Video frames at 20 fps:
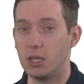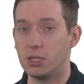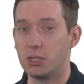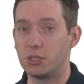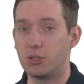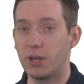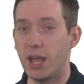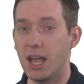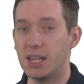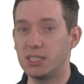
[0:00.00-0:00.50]

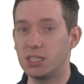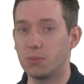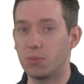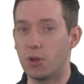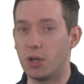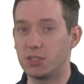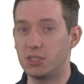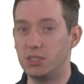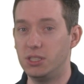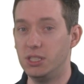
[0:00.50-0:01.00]
Stochastic
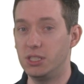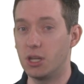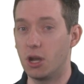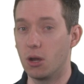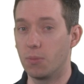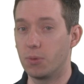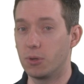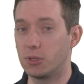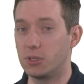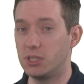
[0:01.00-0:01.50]
processes are
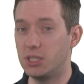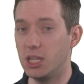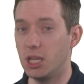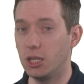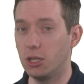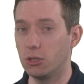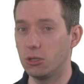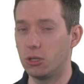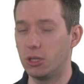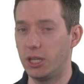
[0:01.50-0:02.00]

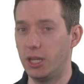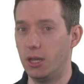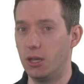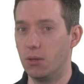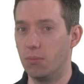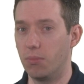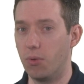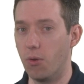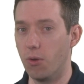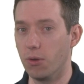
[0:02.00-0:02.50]
particularly
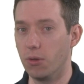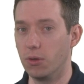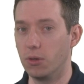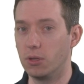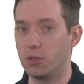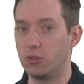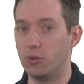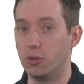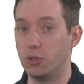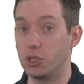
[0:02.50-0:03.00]

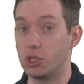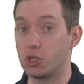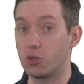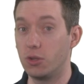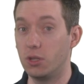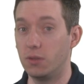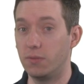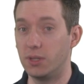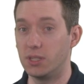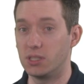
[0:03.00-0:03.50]
important to a
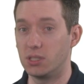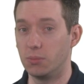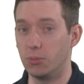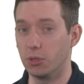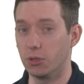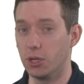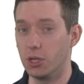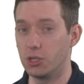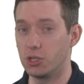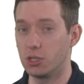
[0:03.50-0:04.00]
discrete event
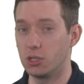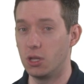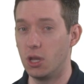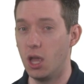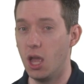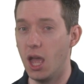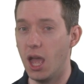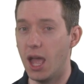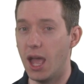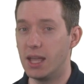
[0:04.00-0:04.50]
simulation
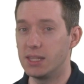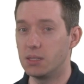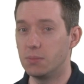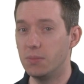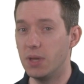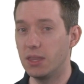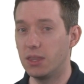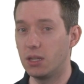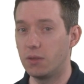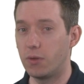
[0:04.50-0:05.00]
as a
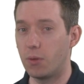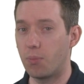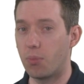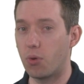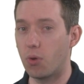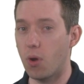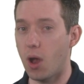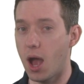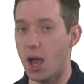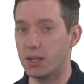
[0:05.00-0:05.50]
method of
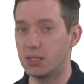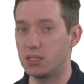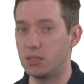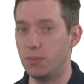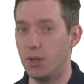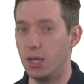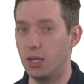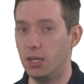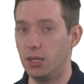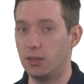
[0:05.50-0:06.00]

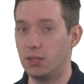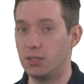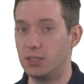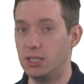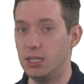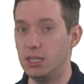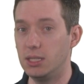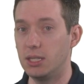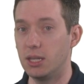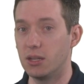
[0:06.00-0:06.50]
approximating the
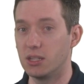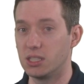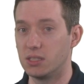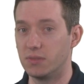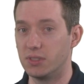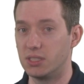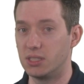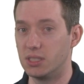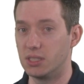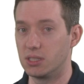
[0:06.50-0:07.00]
details of
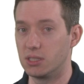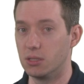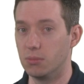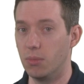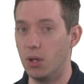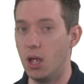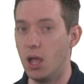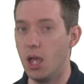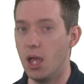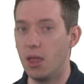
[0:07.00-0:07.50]
a
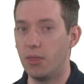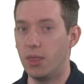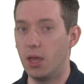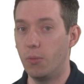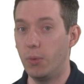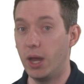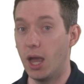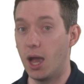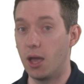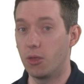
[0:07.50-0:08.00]
system that
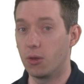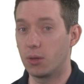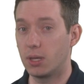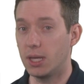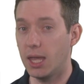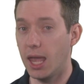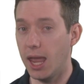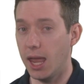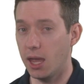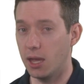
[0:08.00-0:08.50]
we either
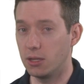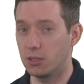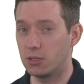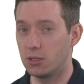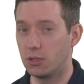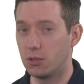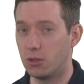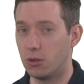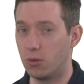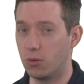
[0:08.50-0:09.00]
can't
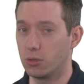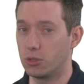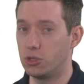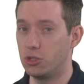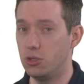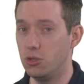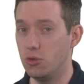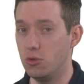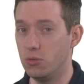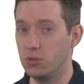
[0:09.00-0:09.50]
or
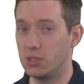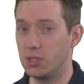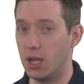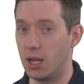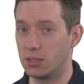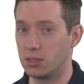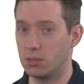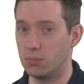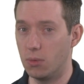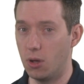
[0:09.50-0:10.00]
choose
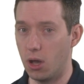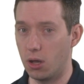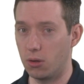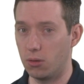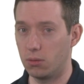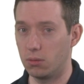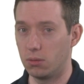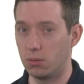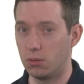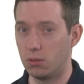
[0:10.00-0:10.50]
not to
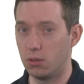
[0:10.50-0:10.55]
model.